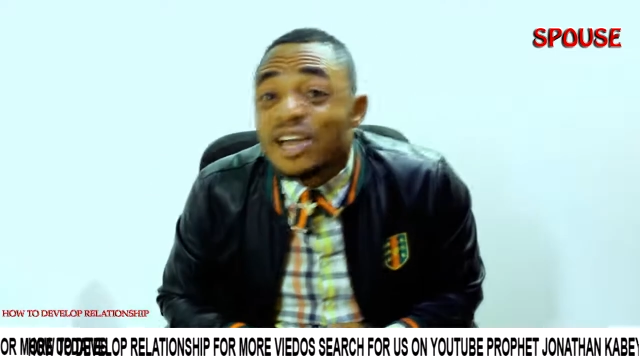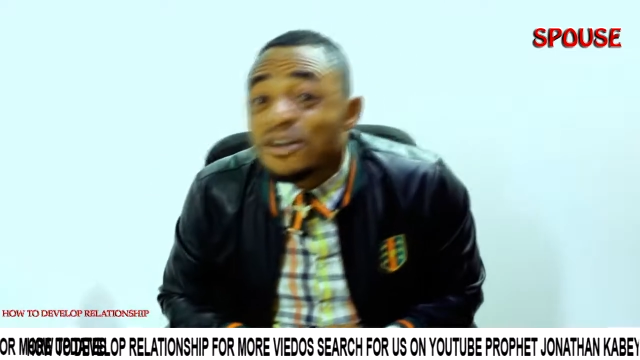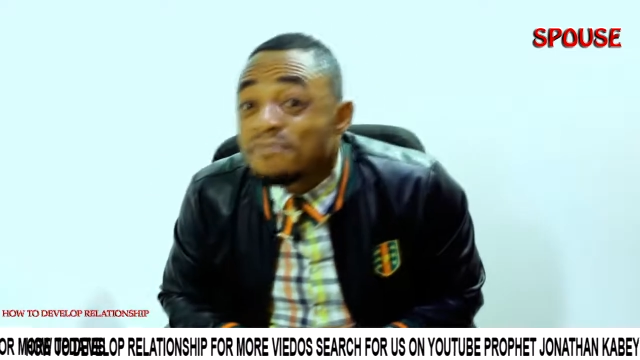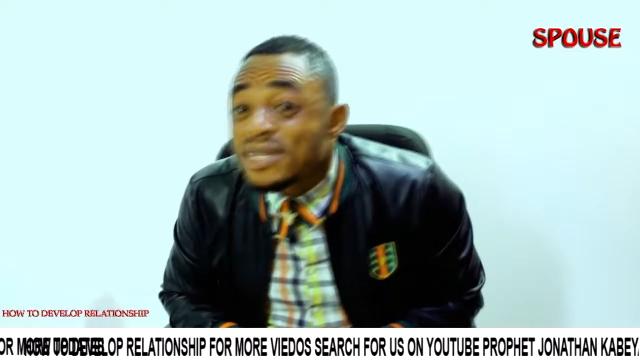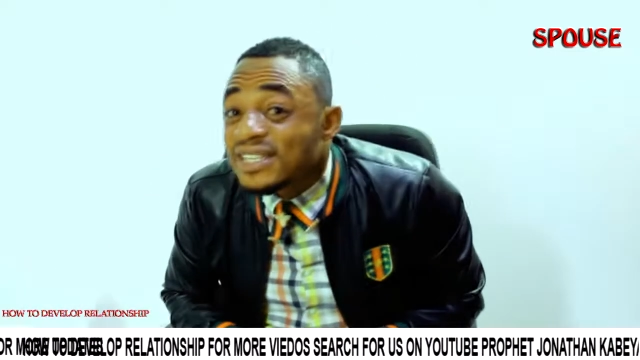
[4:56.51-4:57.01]

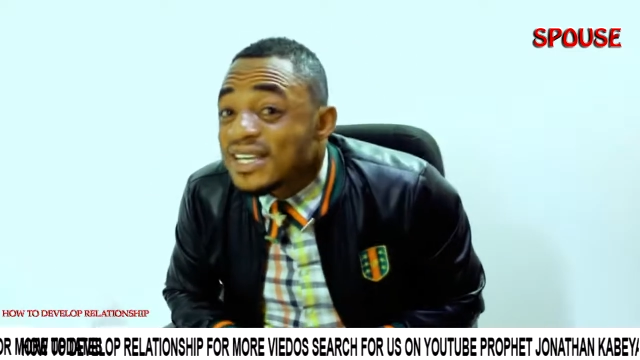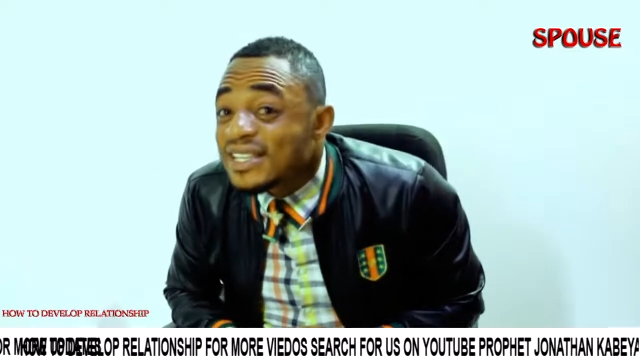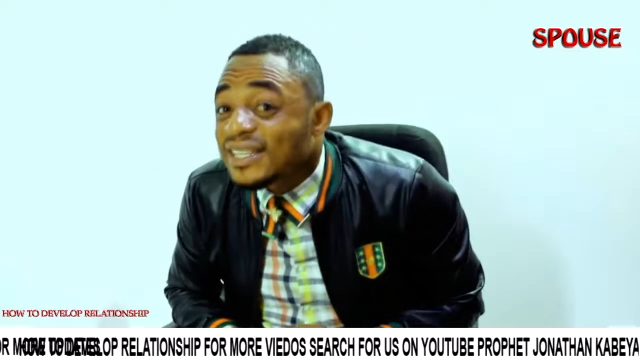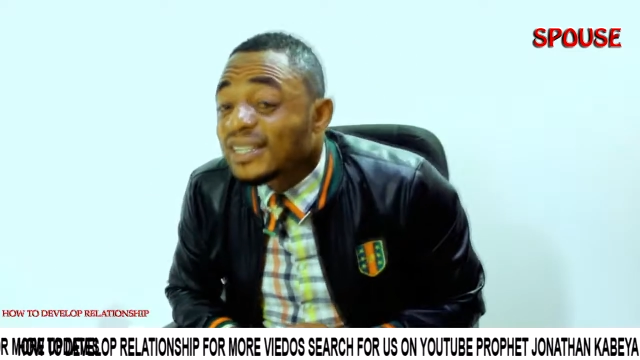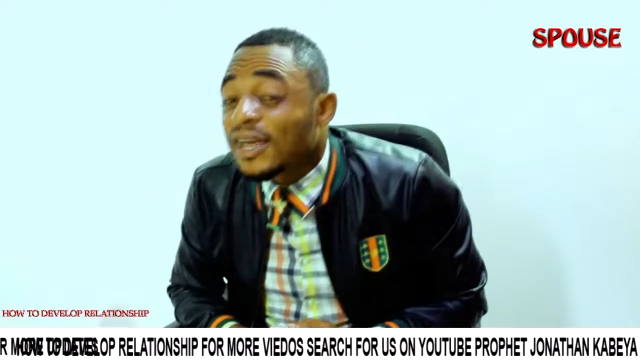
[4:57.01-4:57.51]
child
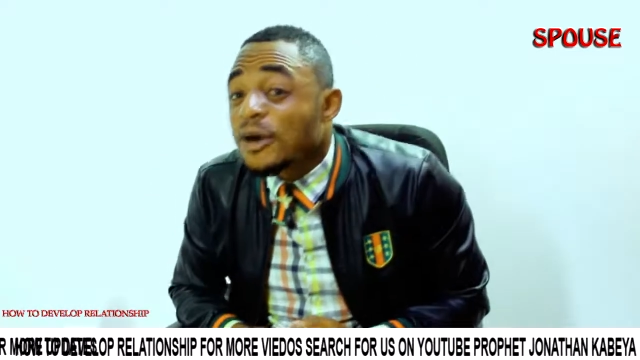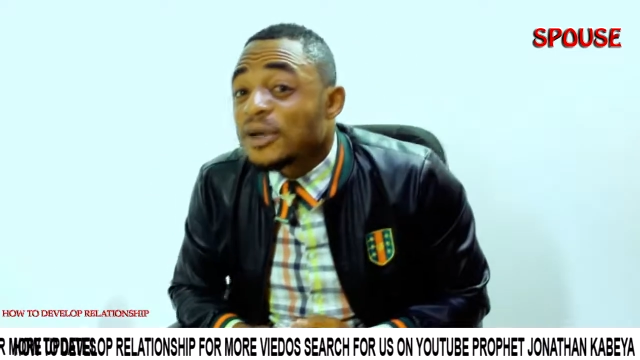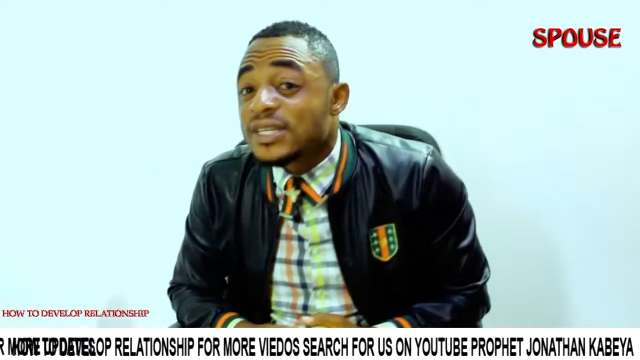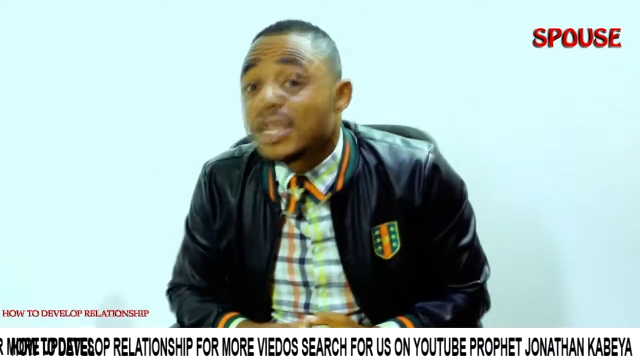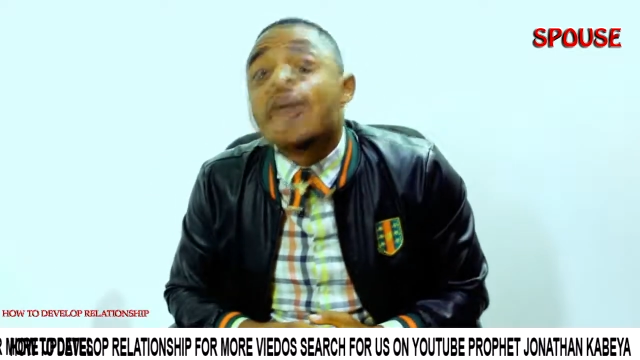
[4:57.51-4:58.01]
maintenance and the
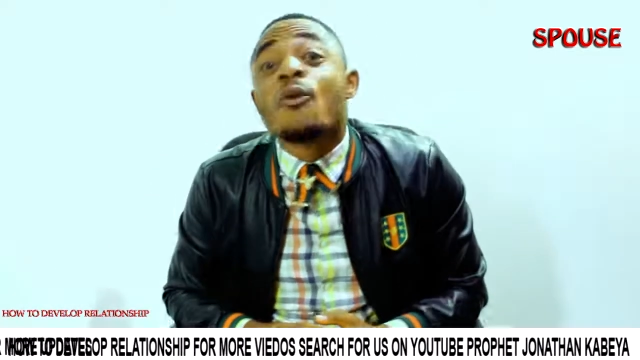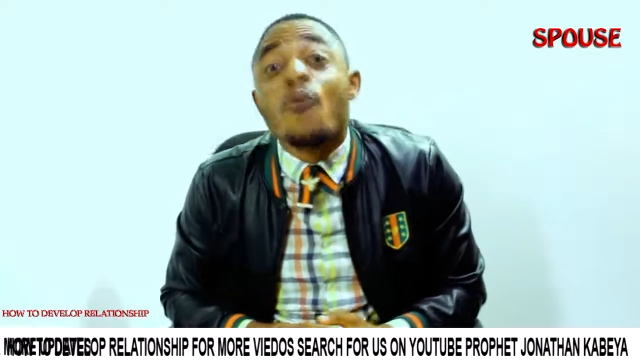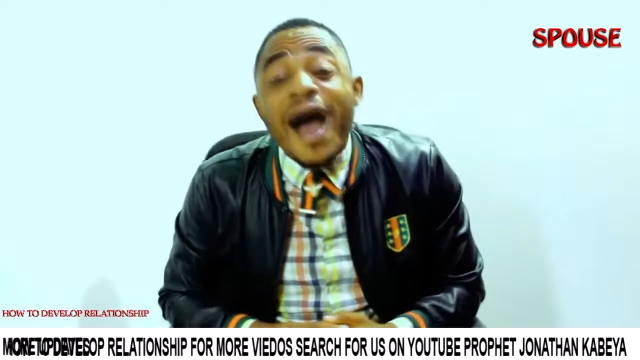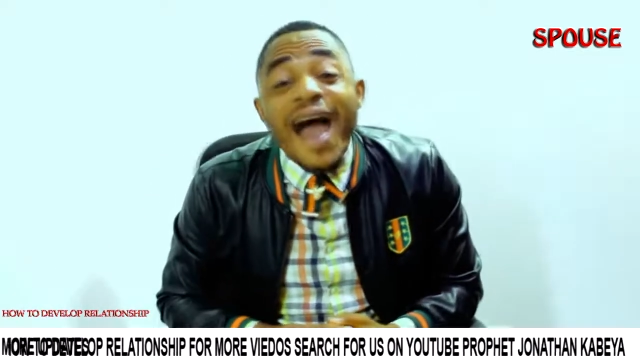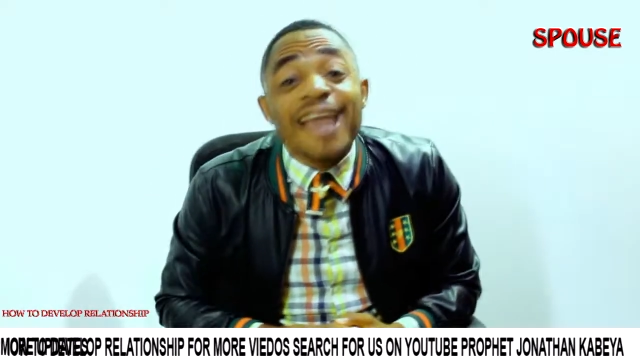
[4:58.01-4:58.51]
God.
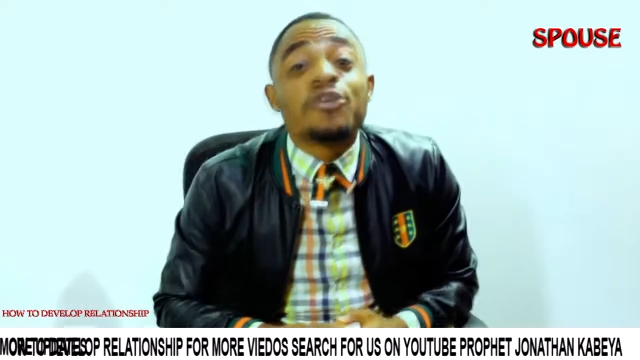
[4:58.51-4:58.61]
Why?